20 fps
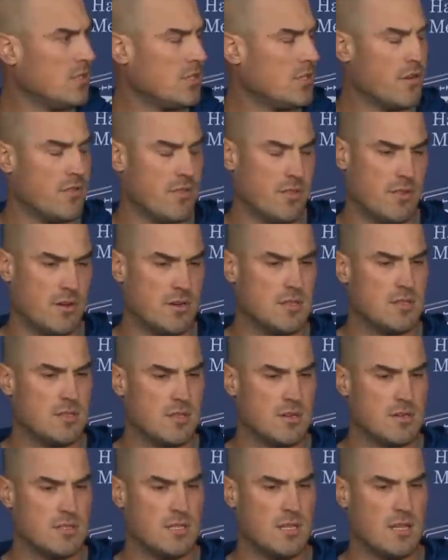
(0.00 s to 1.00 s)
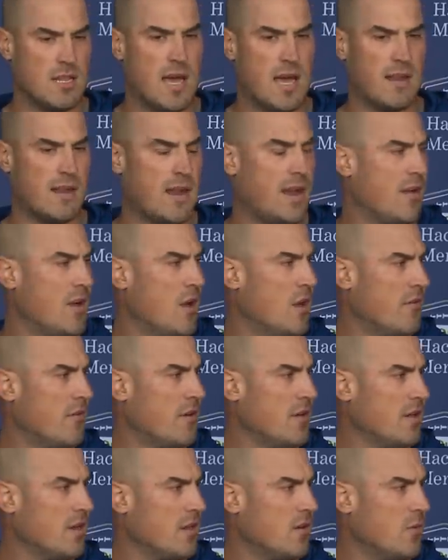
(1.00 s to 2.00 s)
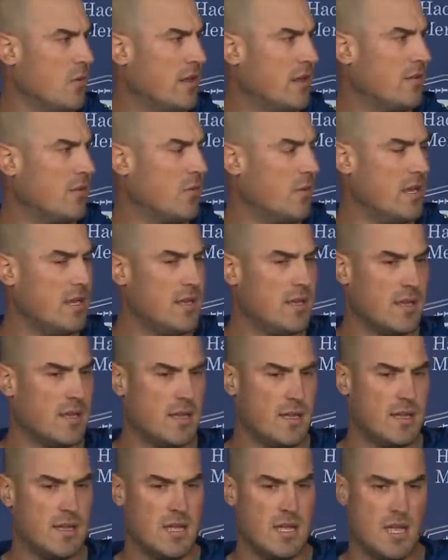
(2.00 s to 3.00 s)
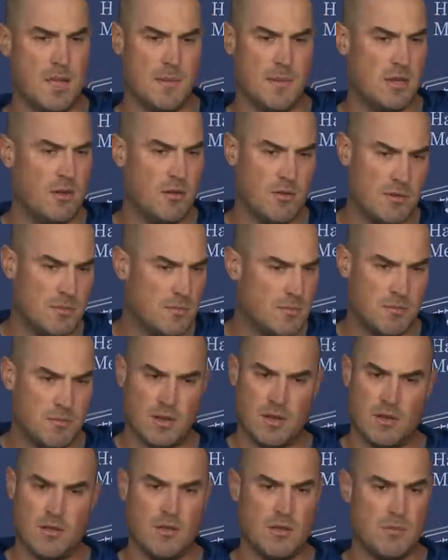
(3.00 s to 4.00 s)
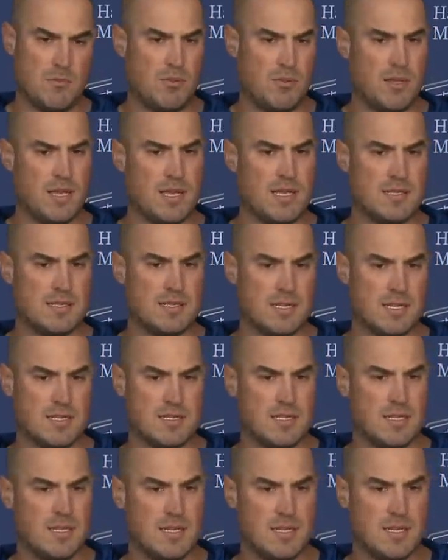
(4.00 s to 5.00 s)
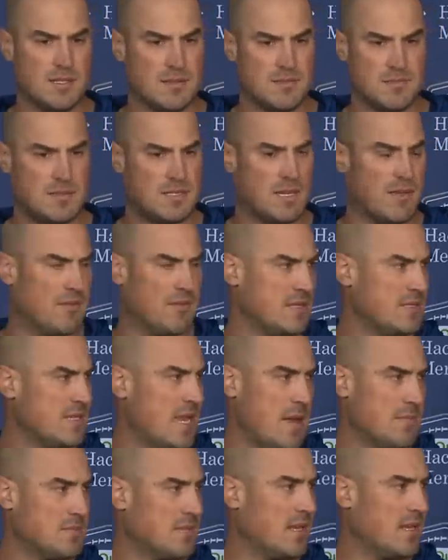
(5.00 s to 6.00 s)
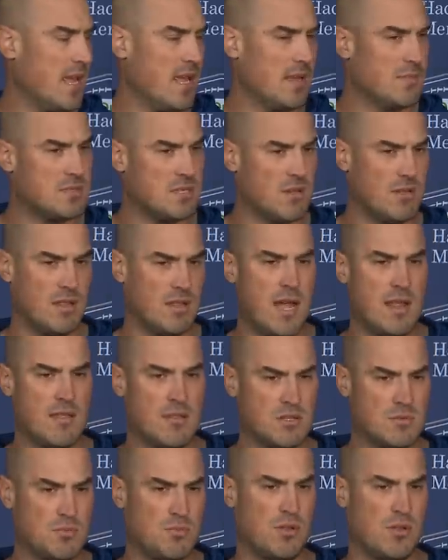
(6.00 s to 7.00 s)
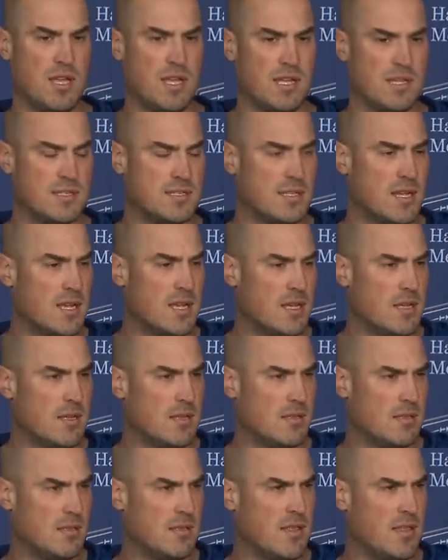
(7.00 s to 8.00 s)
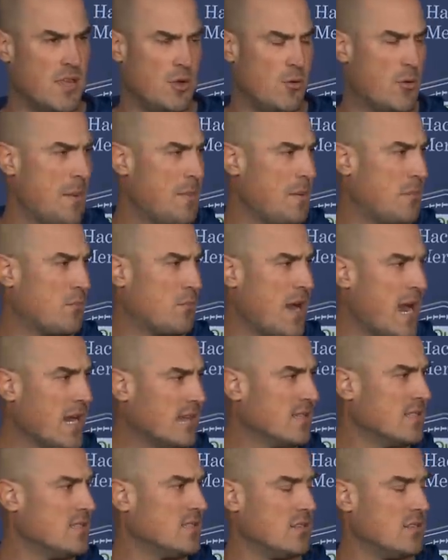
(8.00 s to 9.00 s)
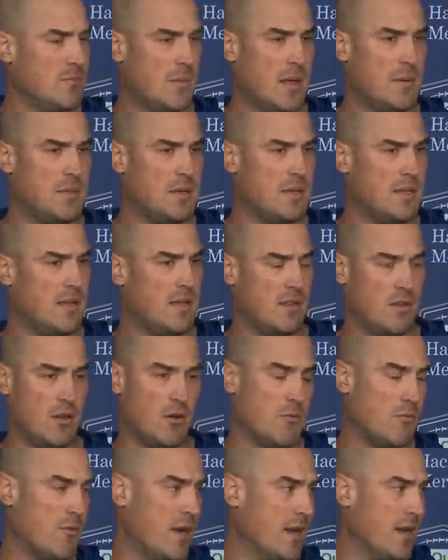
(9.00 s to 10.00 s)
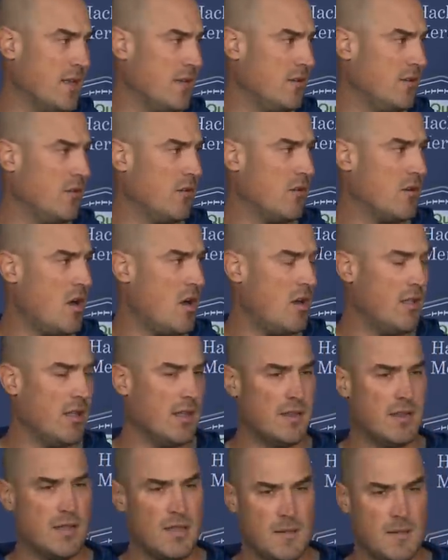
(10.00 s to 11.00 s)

Sure, there's a lot of carryover in a week to week. I mean, you only play 60 to 70 snaps a game, so a lot of those plays that you rep in practice, maybe you don't run it, you don't call it,